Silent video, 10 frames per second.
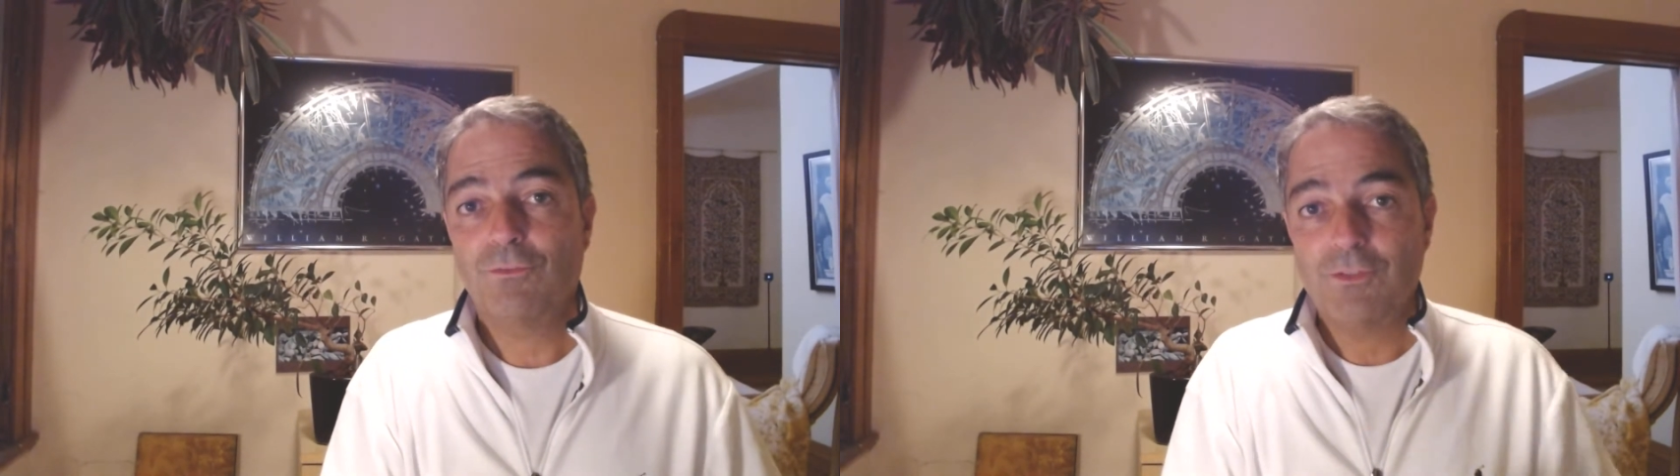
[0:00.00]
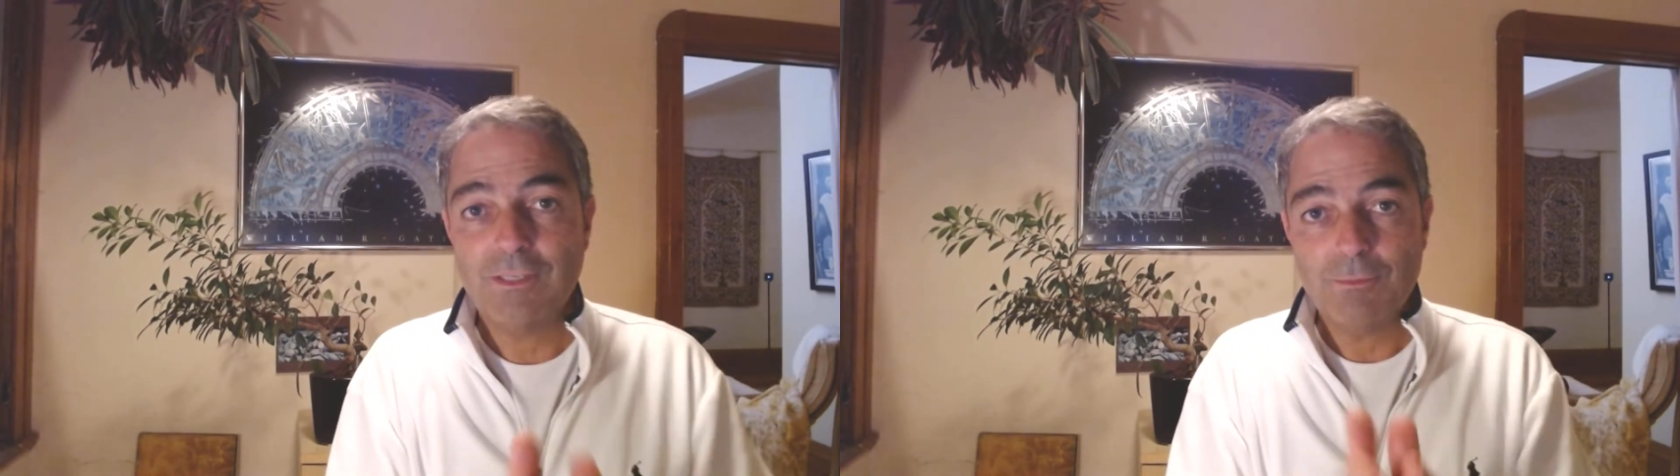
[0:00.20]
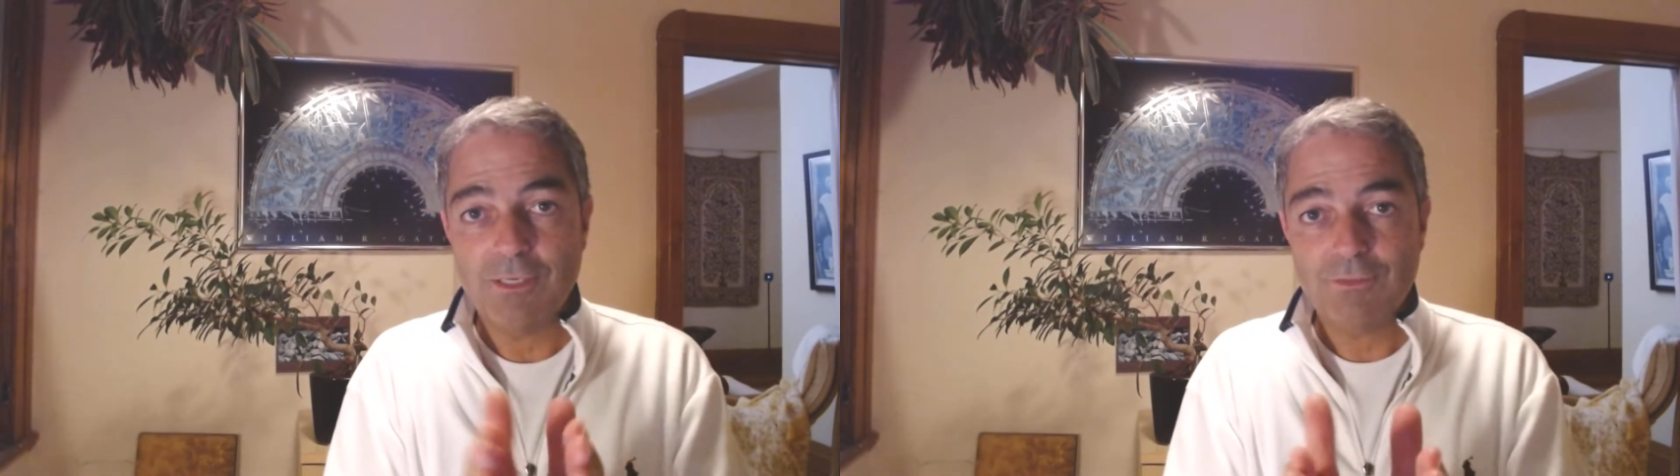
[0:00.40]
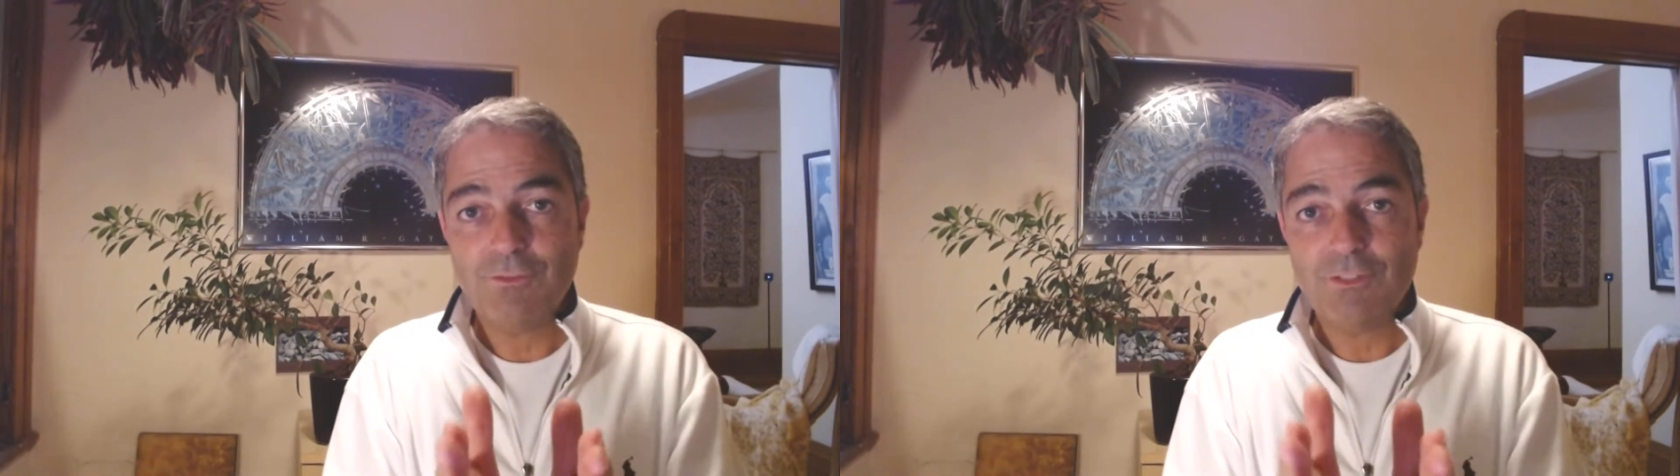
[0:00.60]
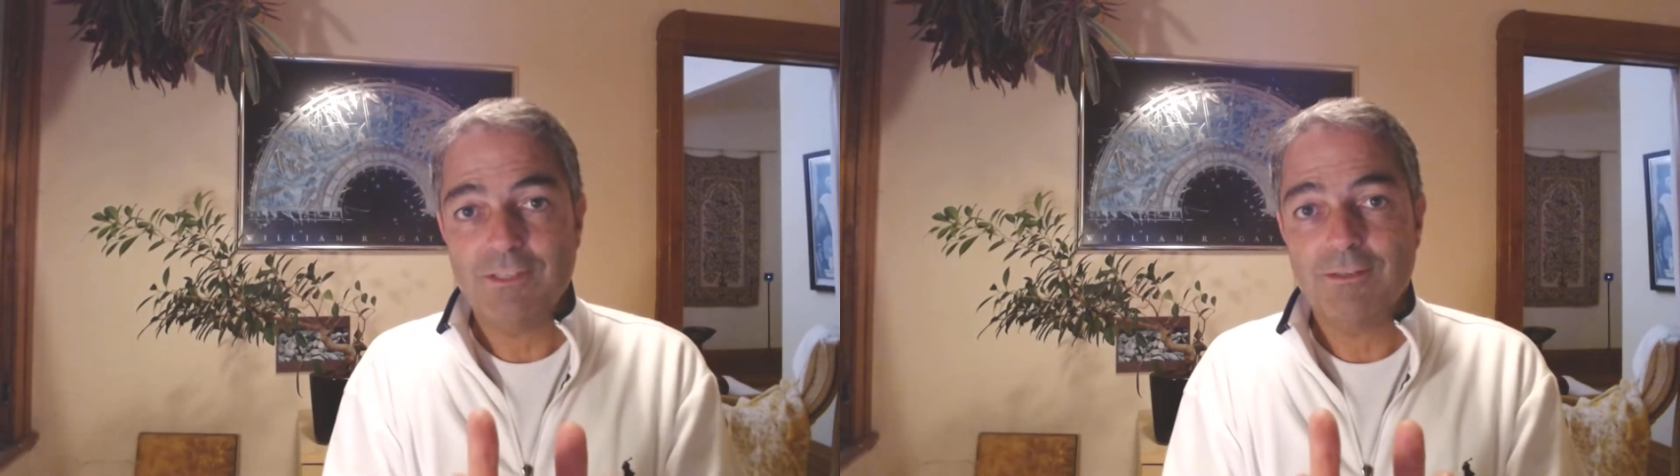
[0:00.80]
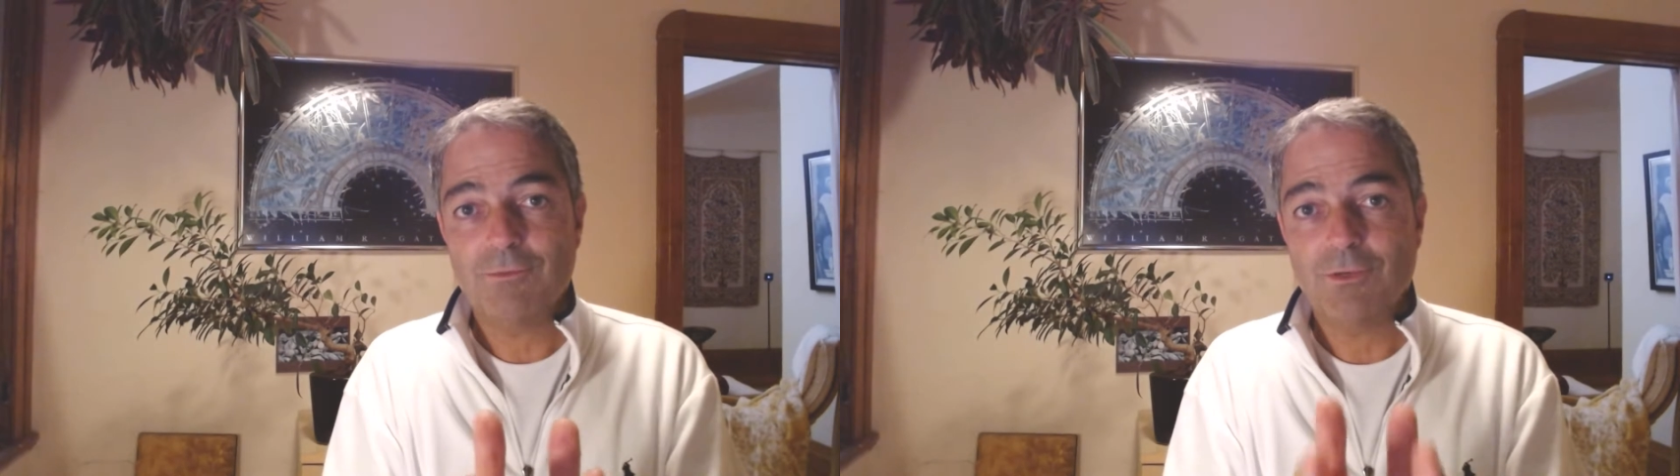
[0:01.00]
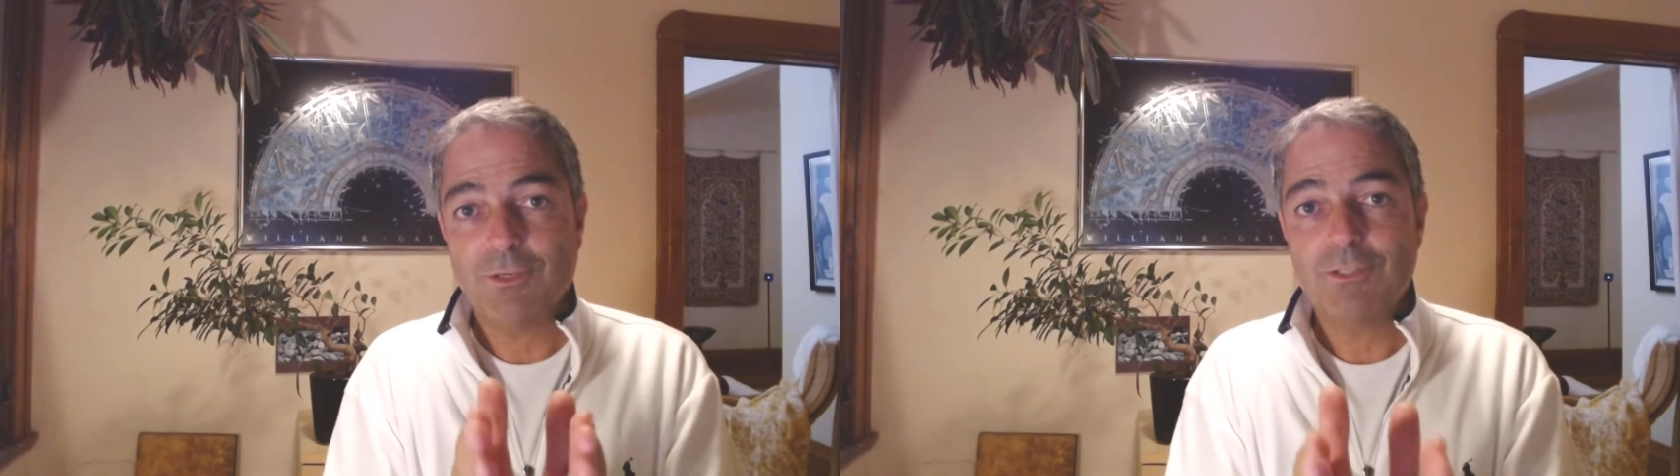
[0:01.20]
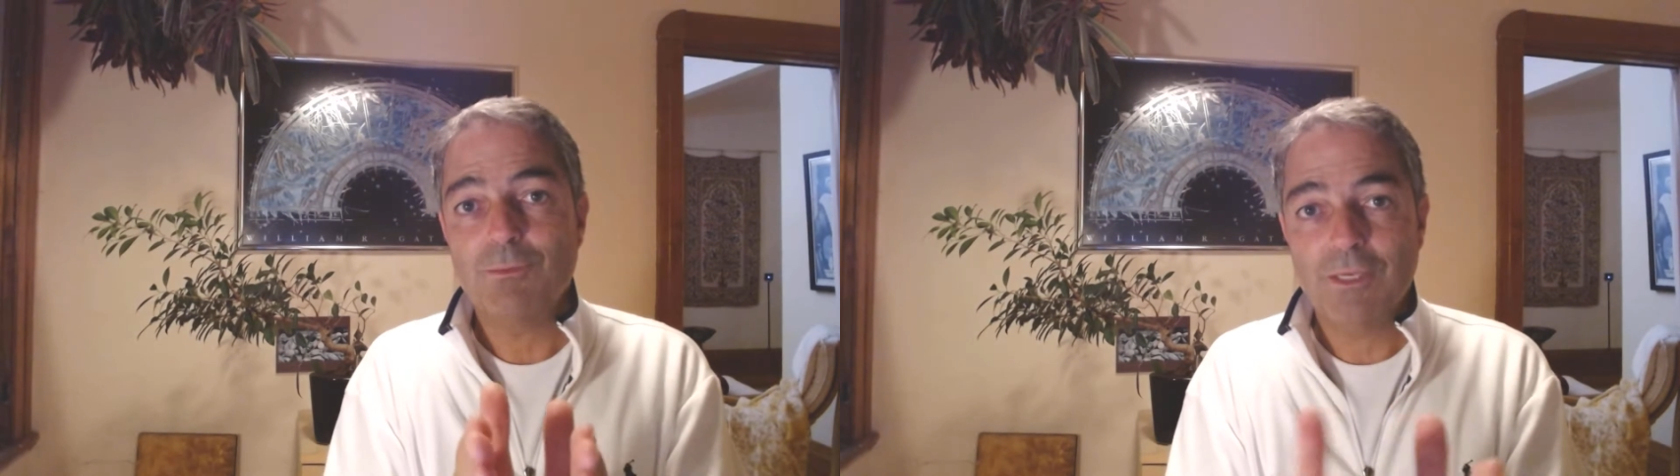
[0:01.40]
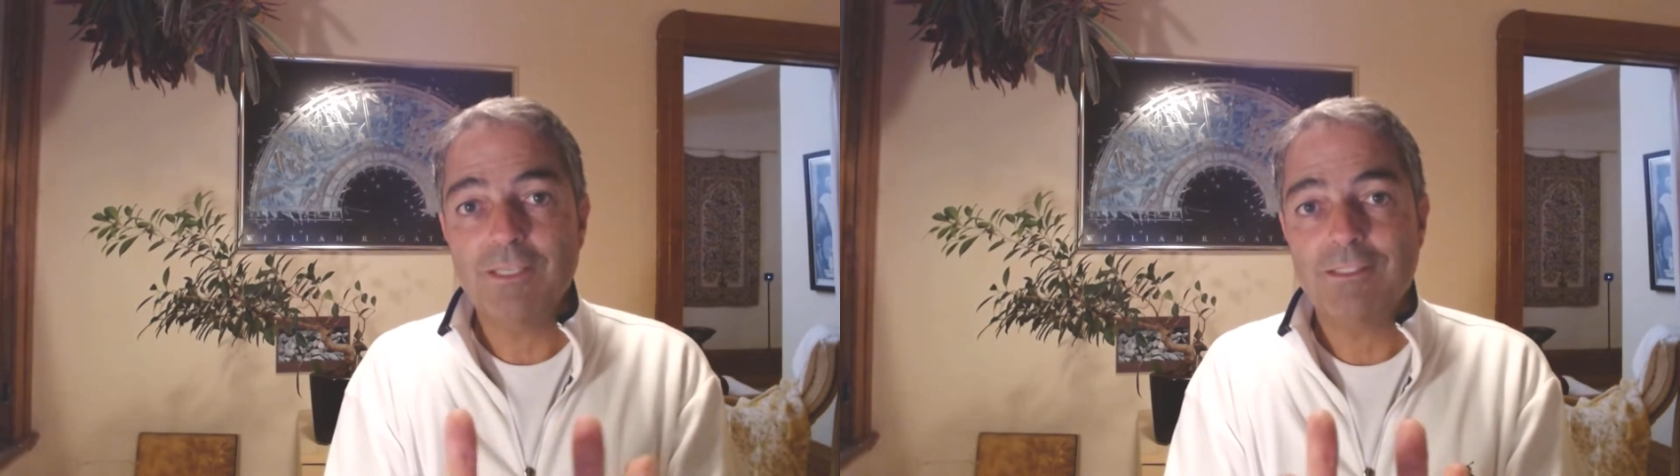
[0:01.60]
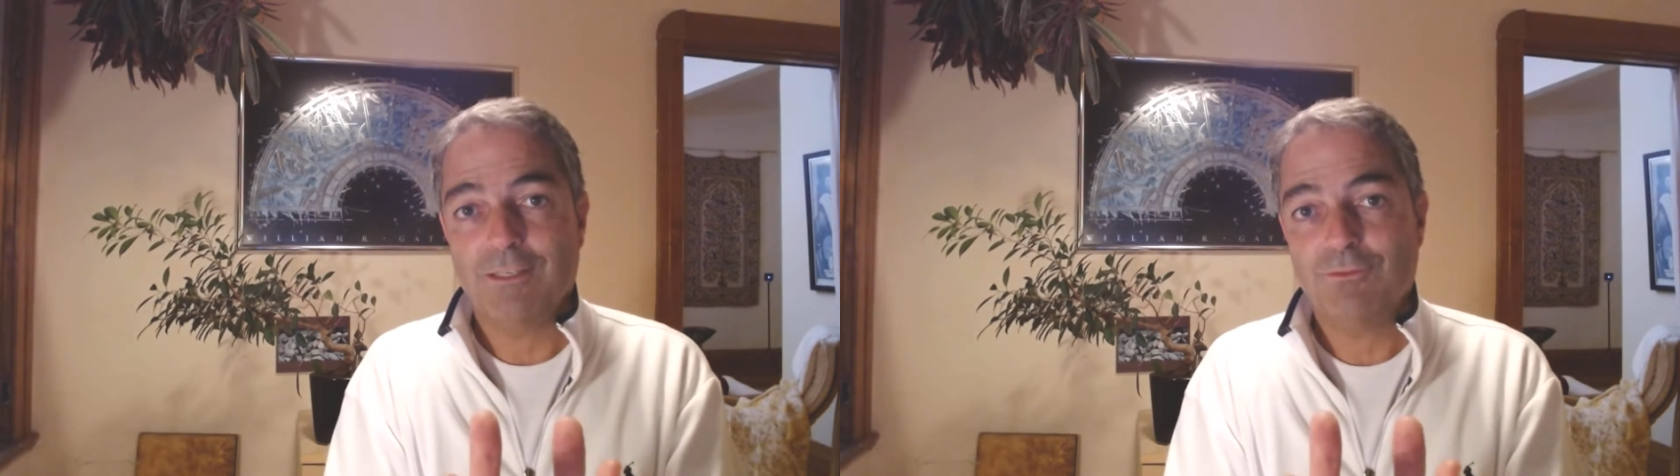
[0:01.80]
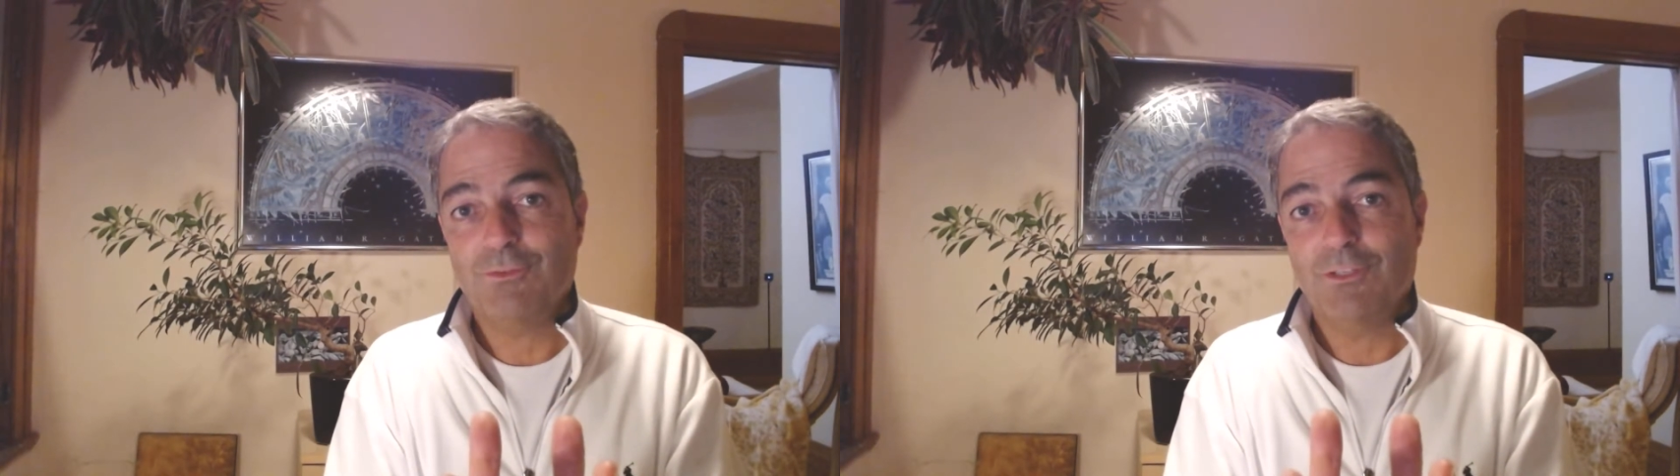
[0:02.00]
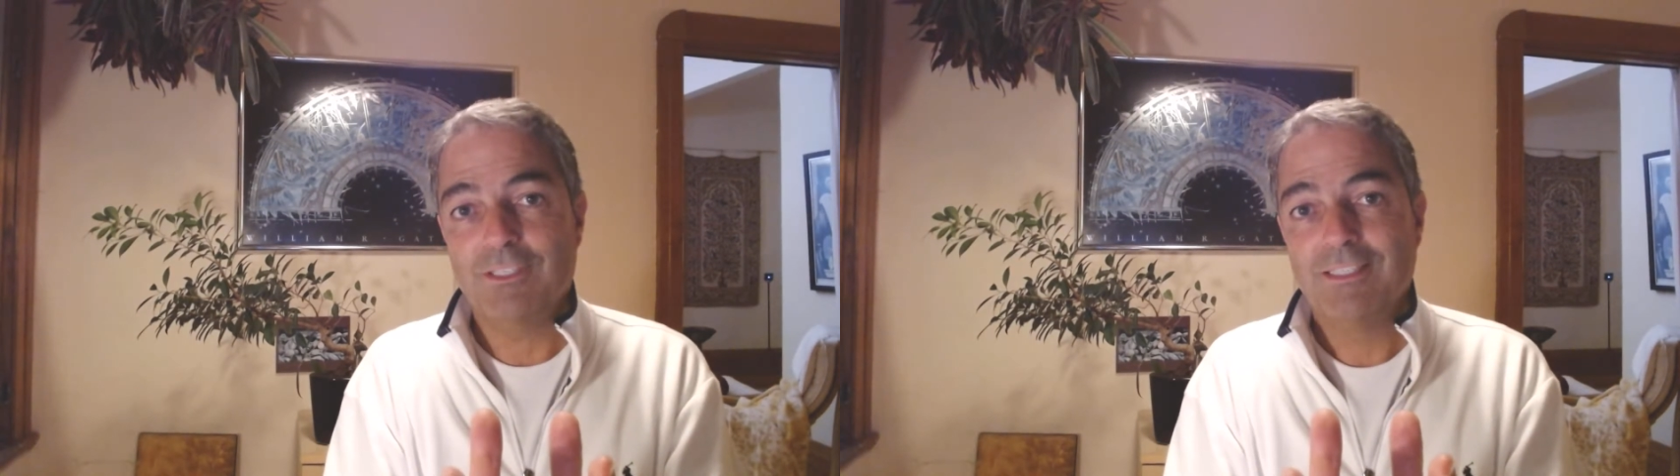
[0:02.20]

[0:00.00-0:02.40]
for the amount of time you're going to meditate for,